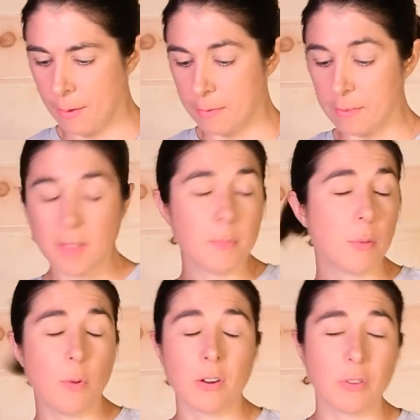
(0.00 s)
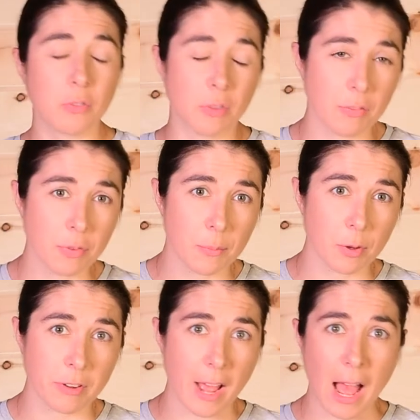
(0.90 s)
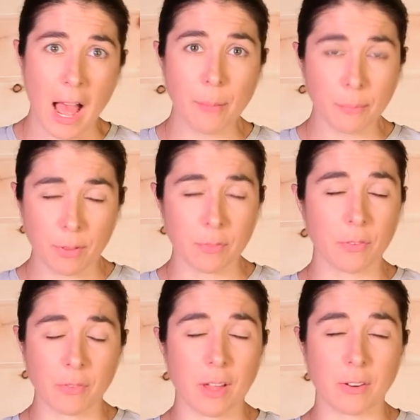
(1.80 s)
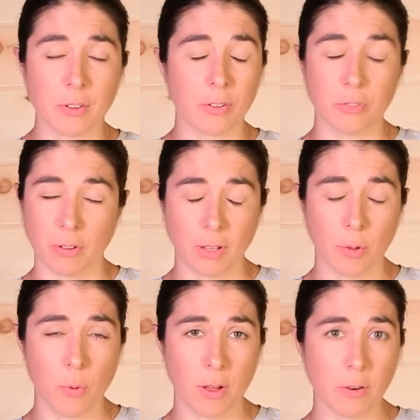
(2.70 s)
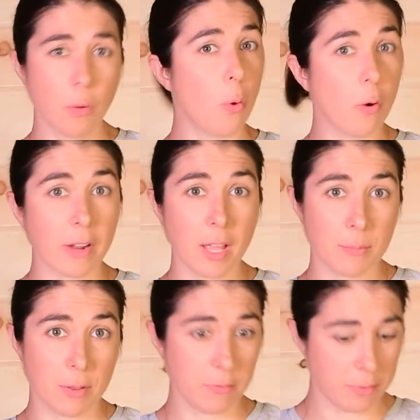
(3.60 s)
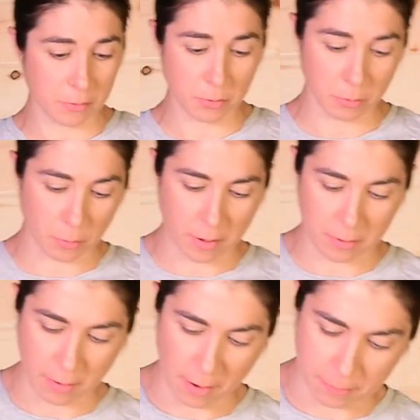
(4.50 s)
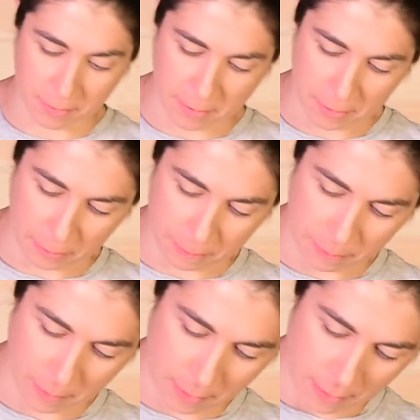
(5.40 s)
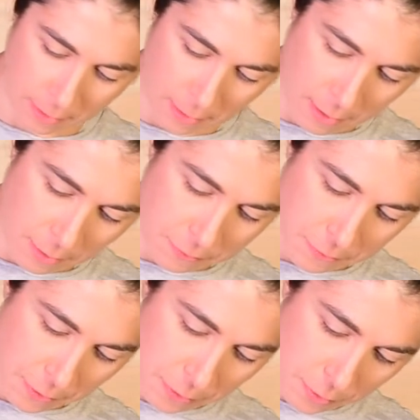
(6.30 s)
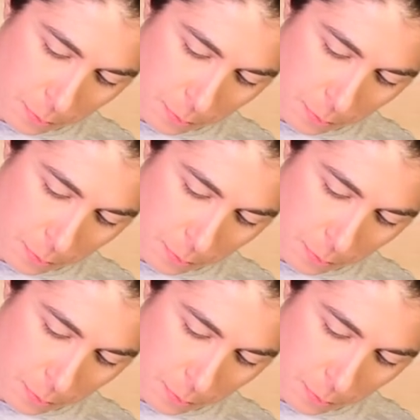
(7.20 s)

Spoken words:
This can be water straight from your tap if you've got good drinking water, or it can be filtered water, up to you. First,